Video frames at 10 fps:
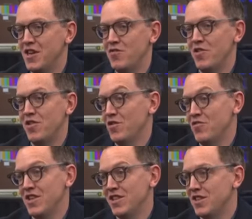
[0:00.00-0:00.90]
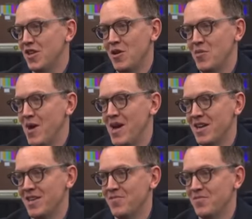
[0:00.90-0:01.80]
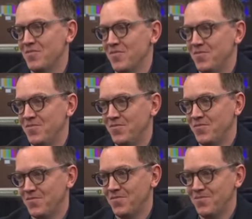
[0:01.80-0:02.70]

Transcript: see no reason to go back. How